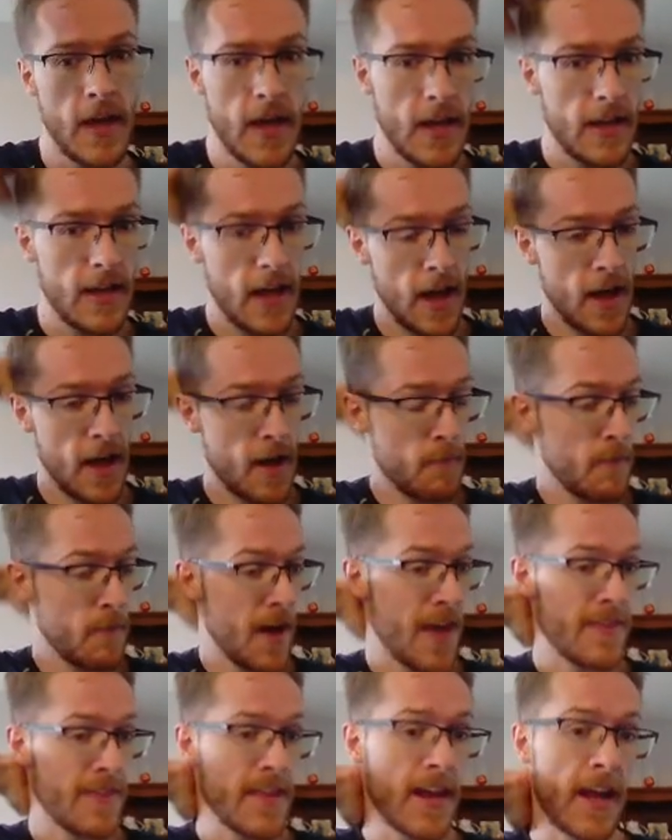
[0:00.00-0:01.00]

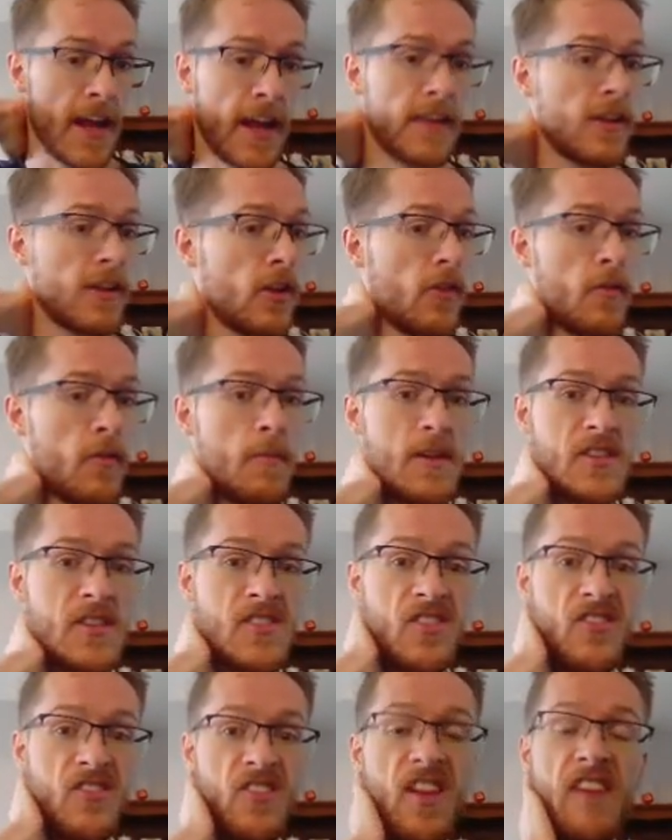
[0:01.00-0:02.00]
And then I can unlock the
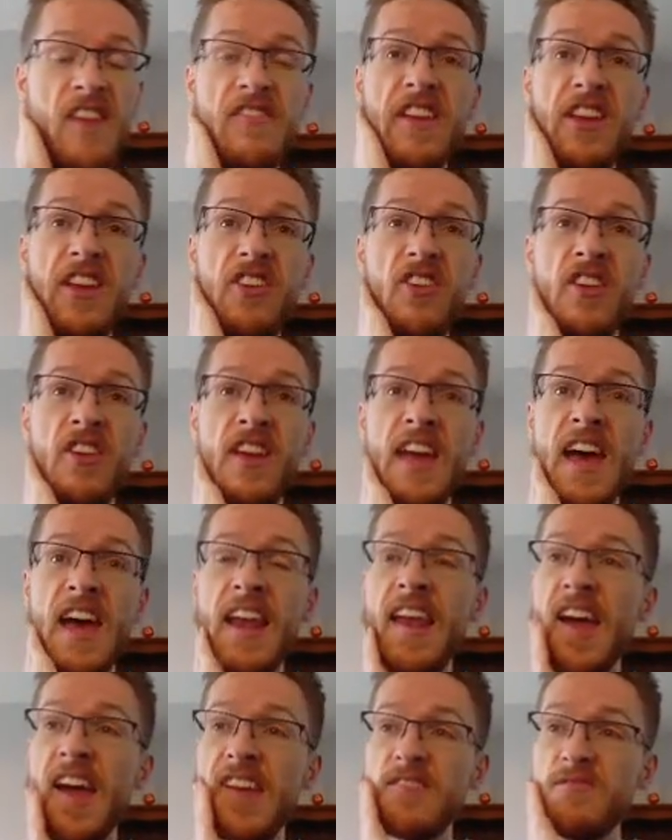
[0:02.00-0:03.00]
missions, and I think you can get,
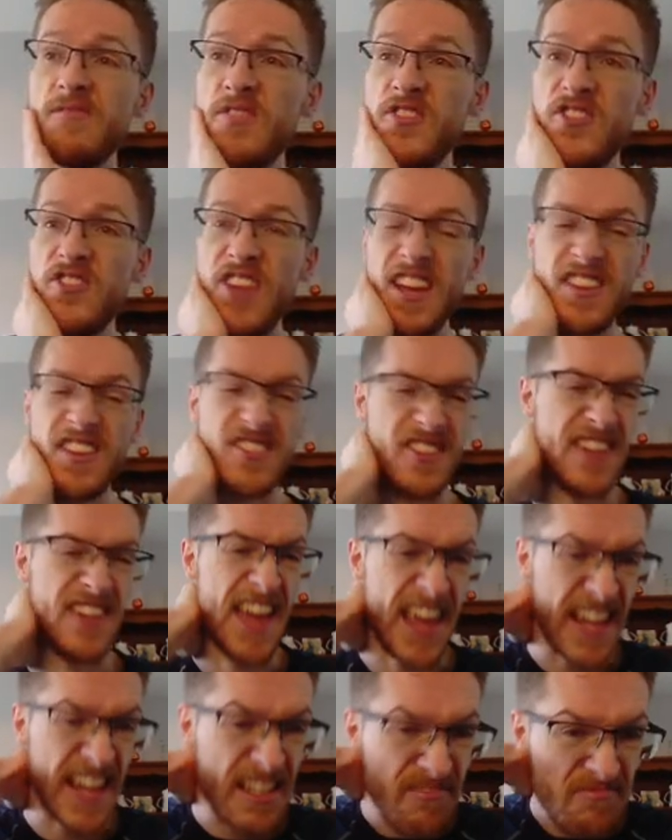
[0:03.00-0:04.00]
like, 6 a
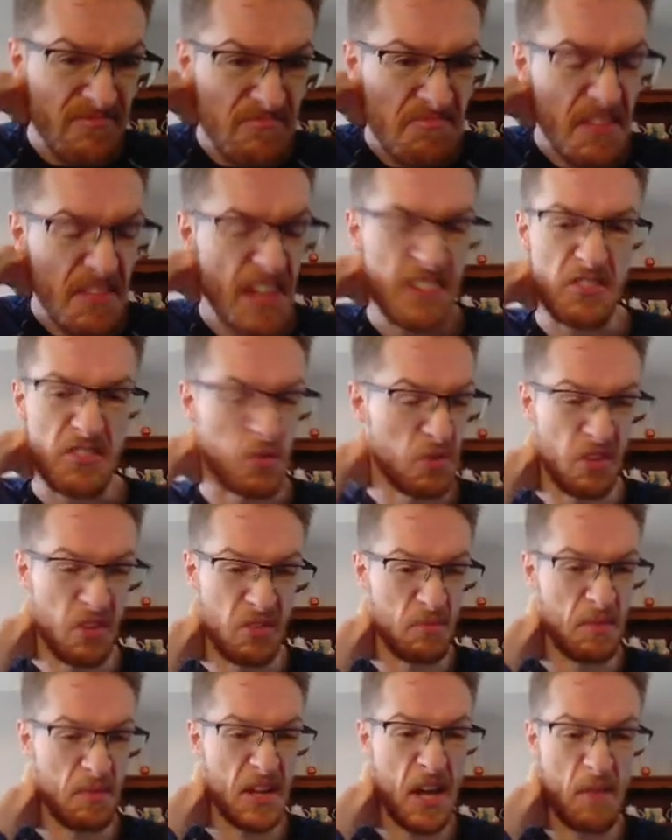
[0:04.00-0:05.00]
day. So it
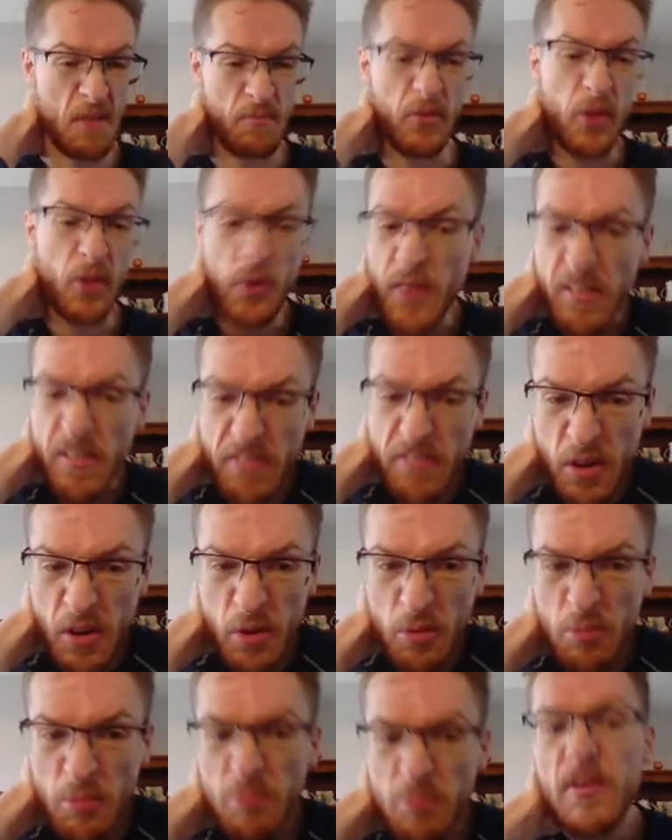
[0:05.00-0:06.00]
doesn't become too difficult.